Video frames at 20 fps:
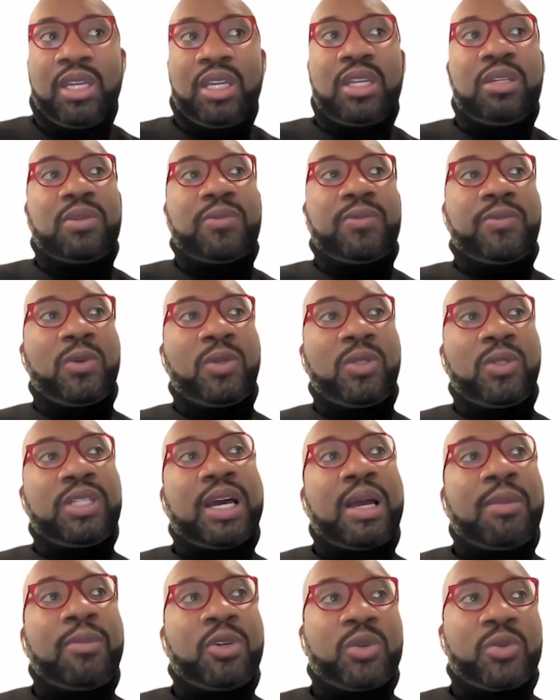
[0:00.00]
into
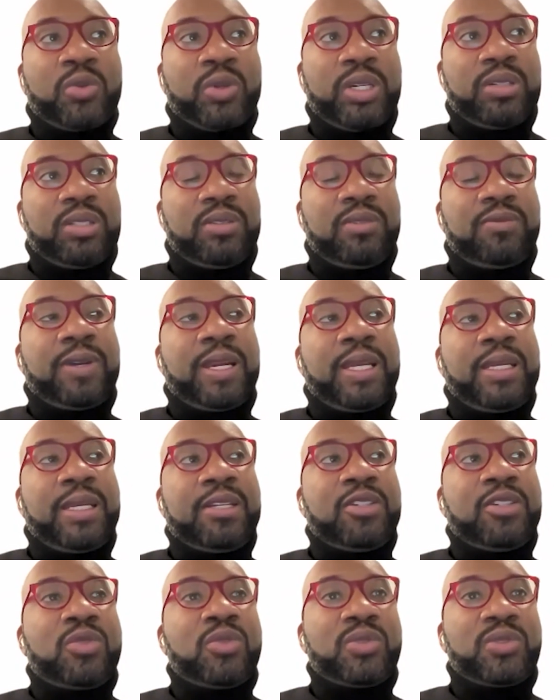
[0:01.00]
full-time careers in
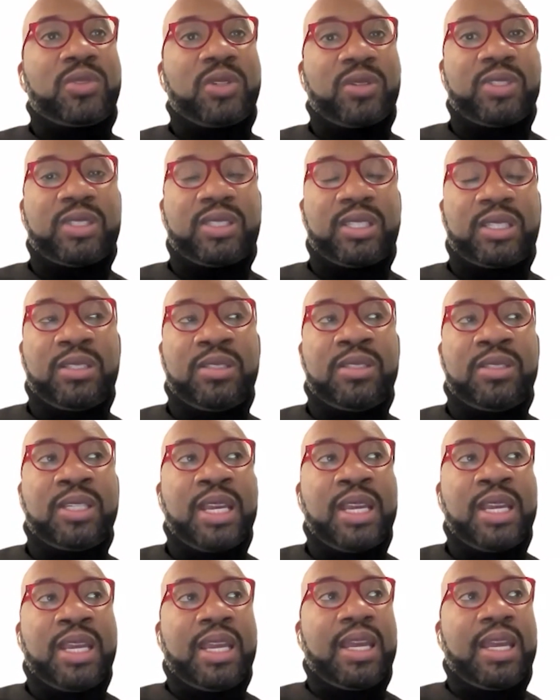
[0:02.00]
financial services,